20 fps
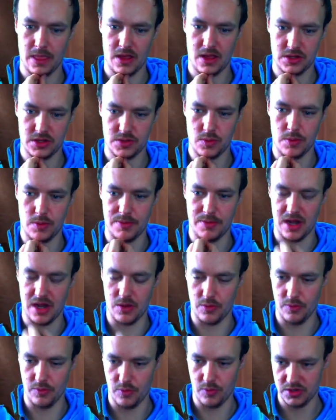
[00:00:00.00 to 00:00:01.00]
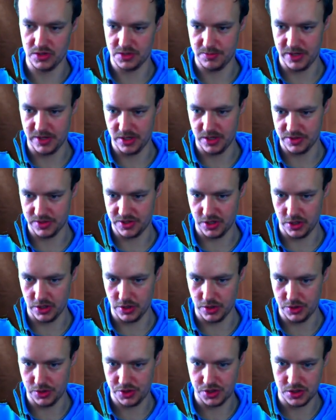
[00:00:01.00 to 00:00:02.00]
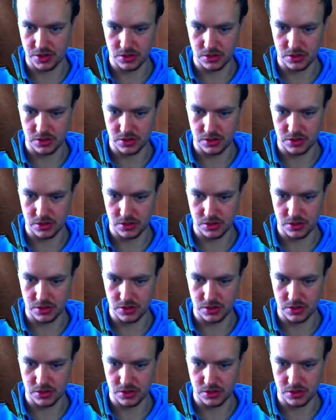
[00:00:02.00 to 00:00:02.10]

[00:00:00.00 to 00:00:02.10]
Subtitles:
Swapping it out with 1 speed was huge.